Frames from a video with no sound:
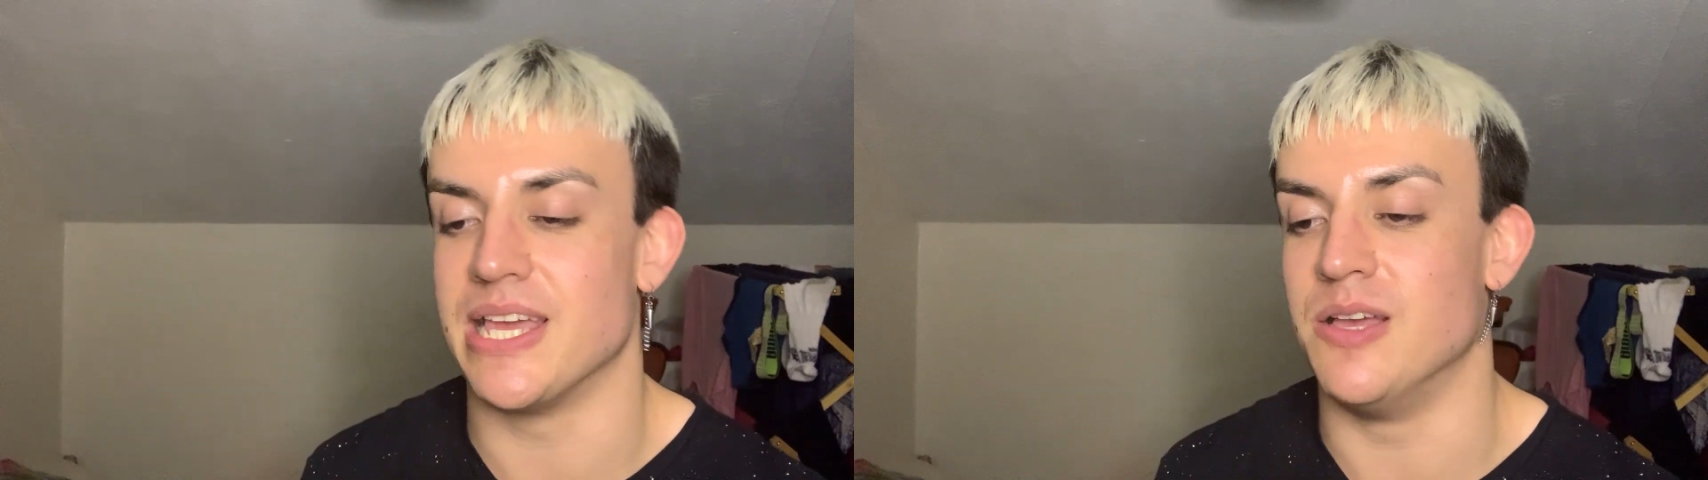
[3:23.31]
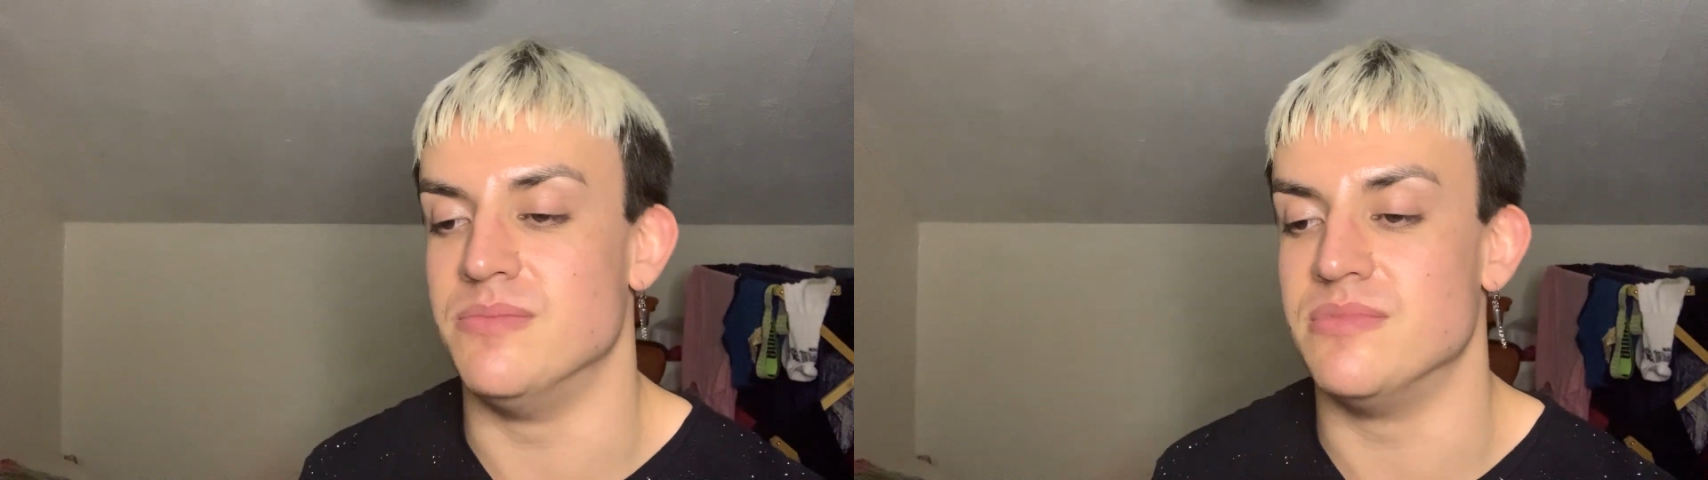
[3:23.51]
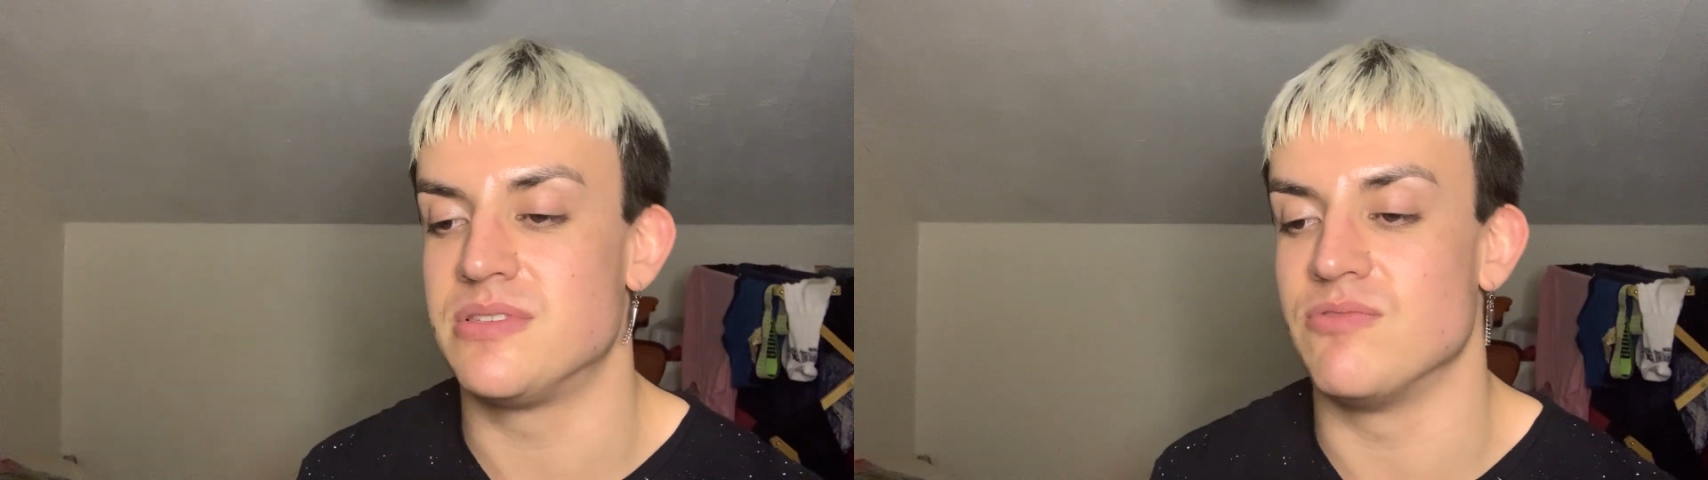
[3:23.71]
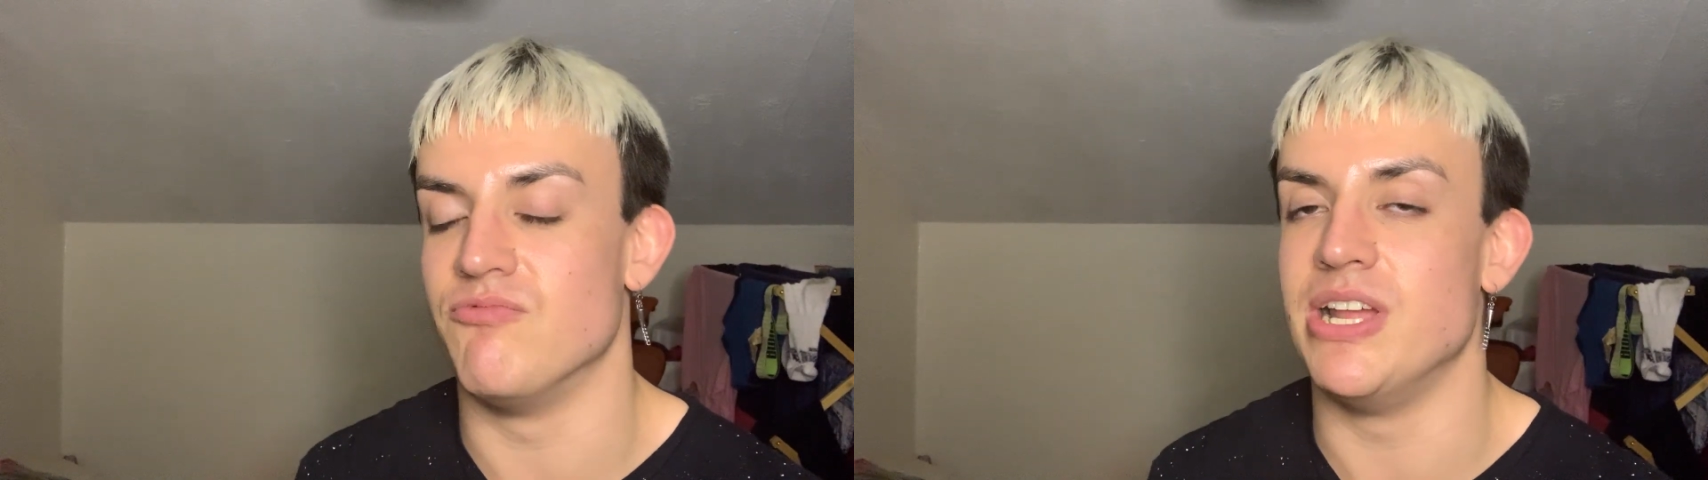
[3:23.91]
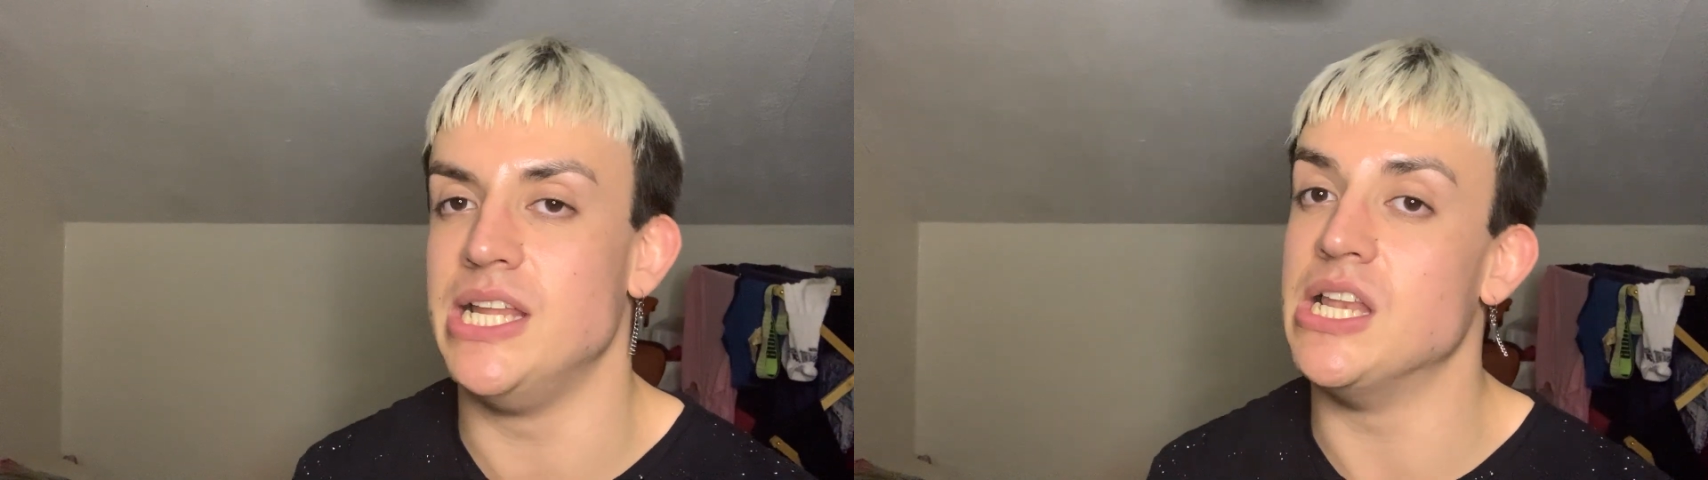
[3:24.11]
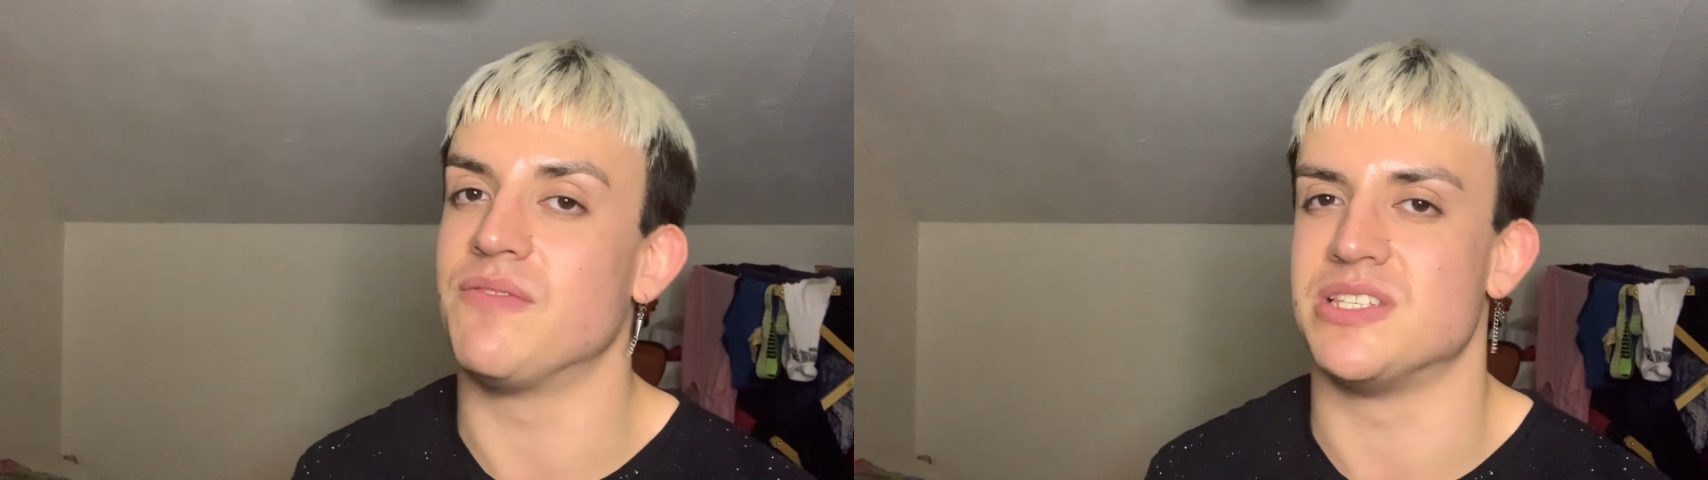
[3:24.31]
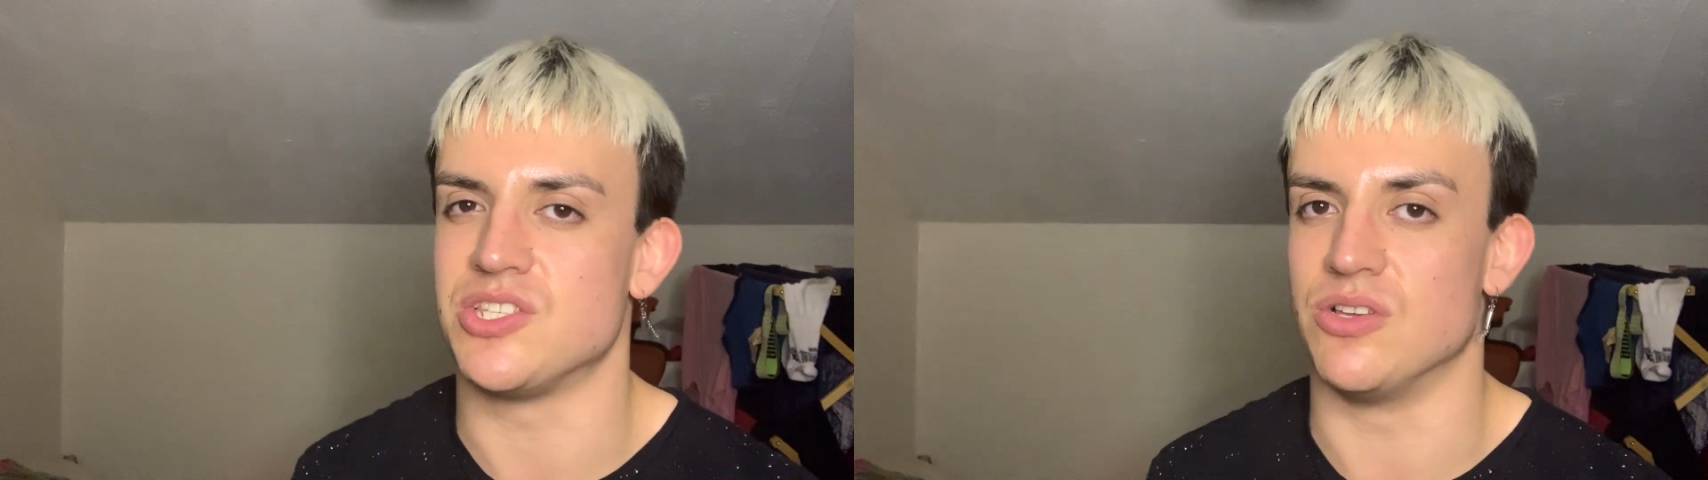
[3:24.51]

Um, really love this